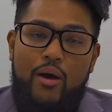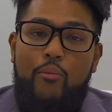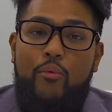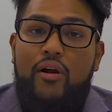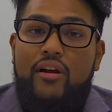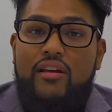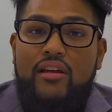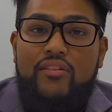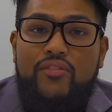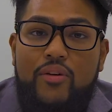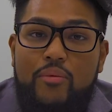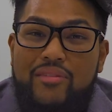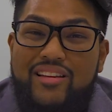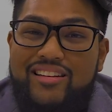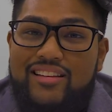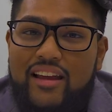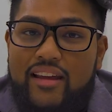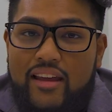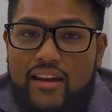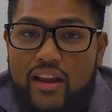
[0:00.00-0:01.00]
I'm working from the
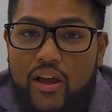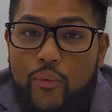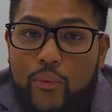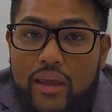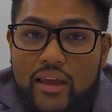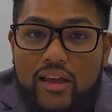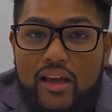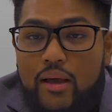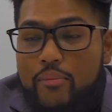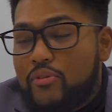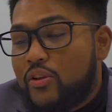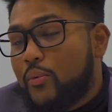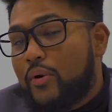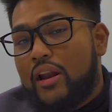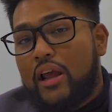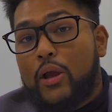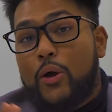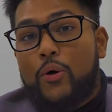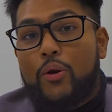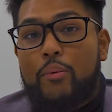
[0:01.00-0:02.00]
second I wake up to
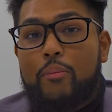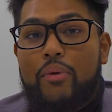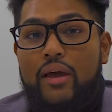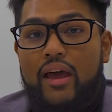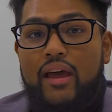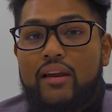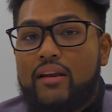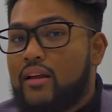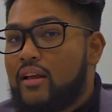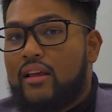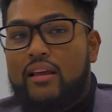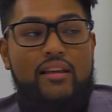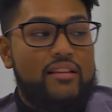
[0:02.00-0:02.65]
when I go to bed.